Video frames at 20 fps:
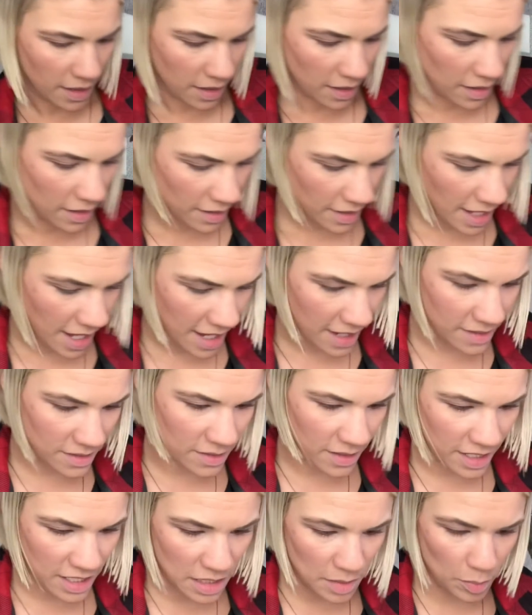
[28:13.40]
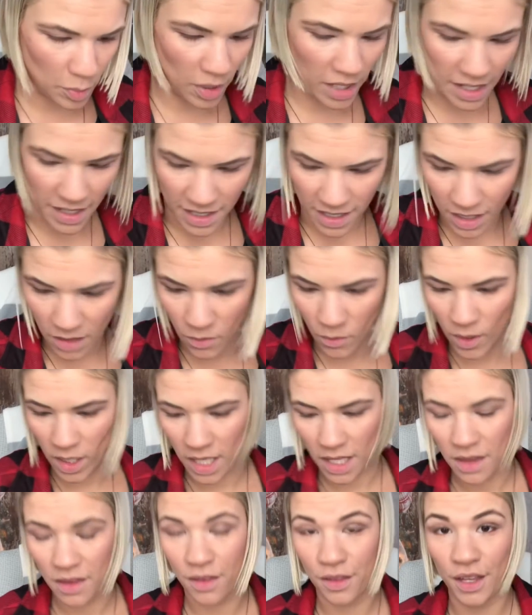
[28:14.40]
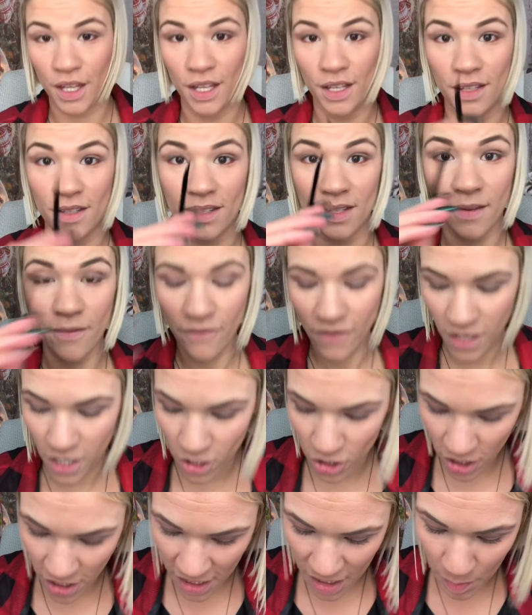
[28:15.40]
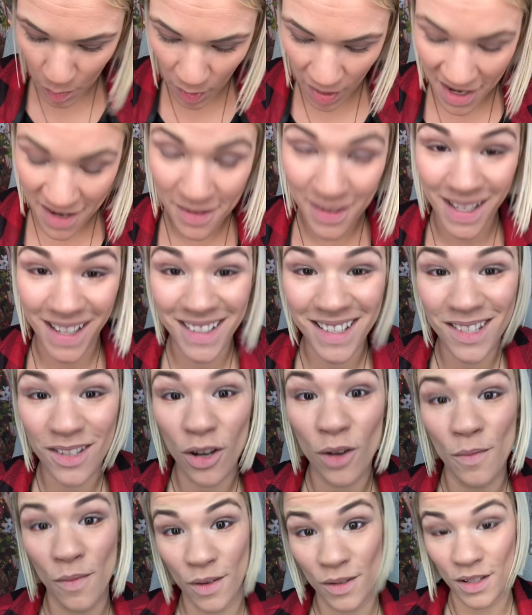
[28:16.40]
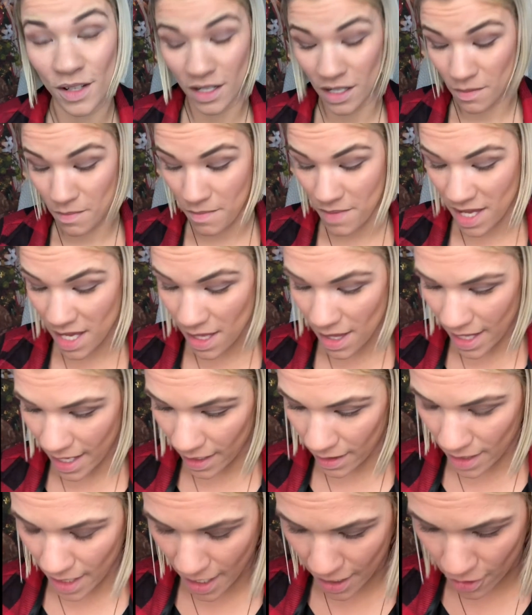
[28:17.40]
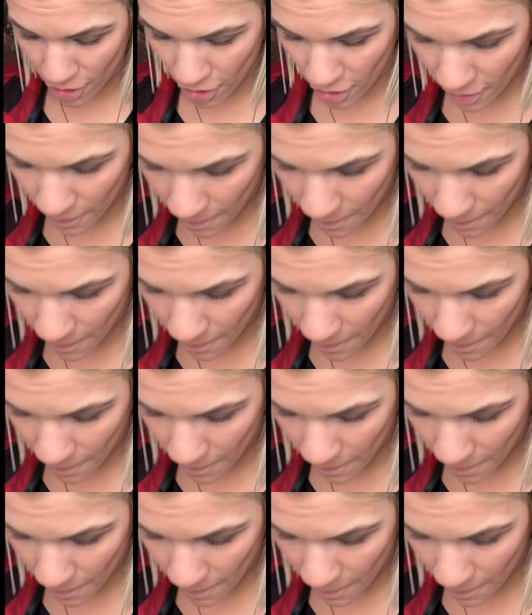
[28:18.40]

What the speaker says: okay, so I sprayed it with some finishing spray. So now this is almost going to be like liner.